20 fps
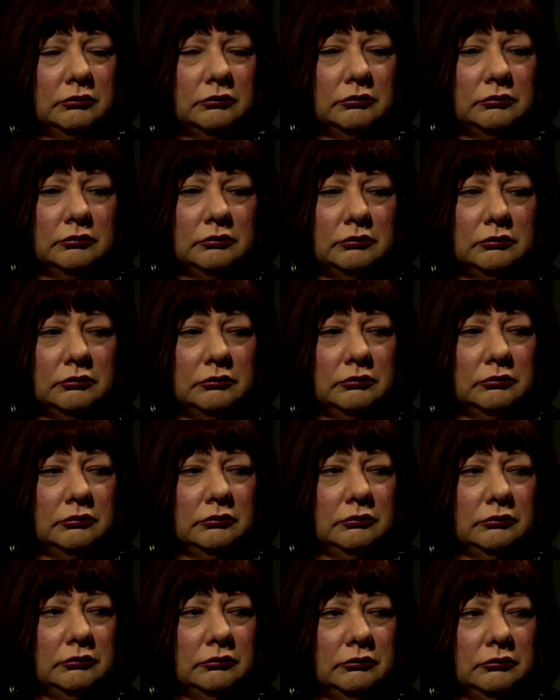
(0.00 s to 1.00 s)

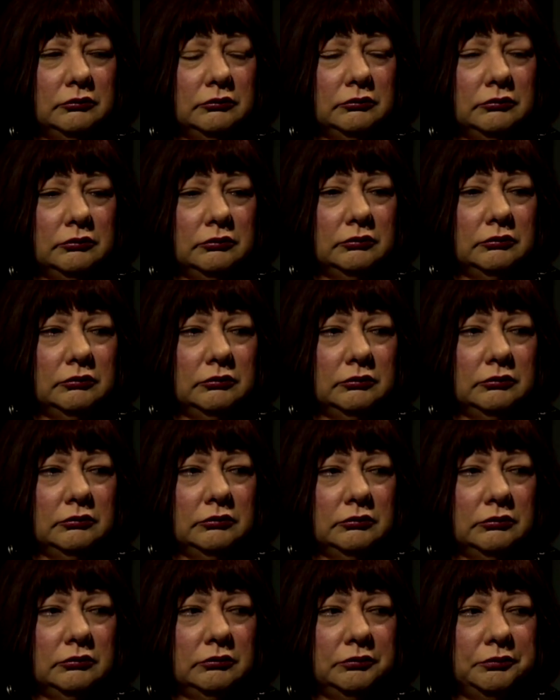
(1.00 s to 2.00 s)

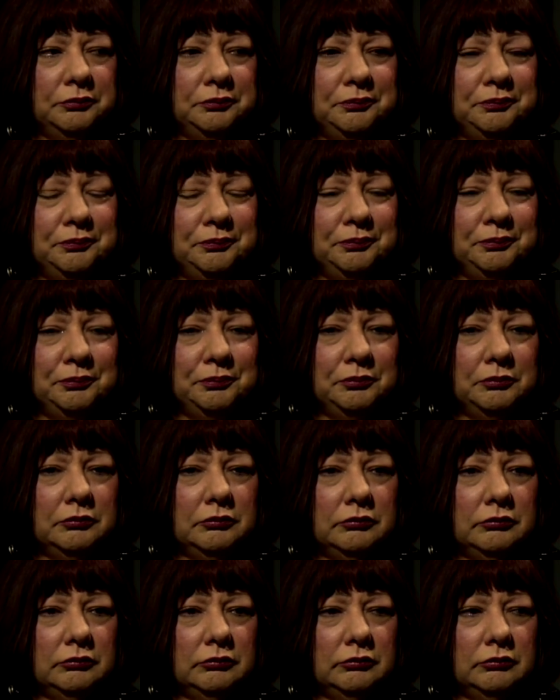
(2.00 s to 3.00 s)

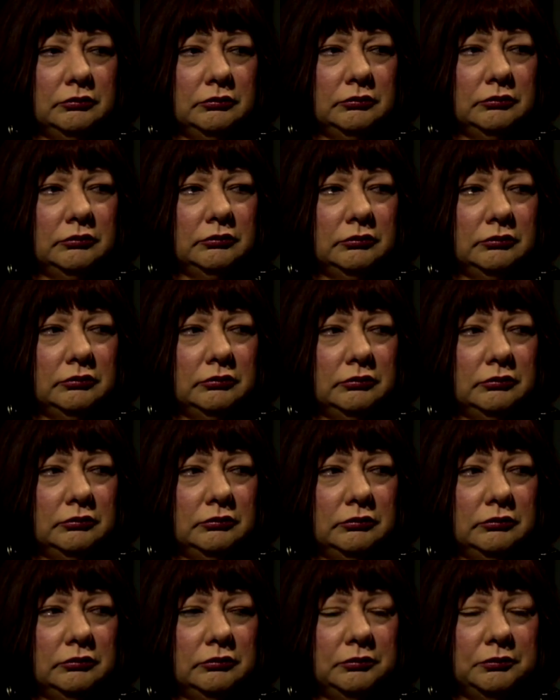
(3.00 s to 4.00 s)

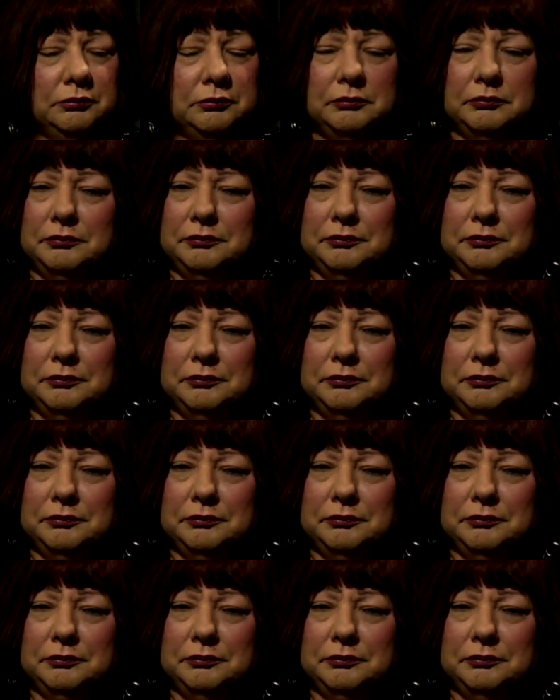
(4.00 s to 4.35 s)
This person isn't speaking.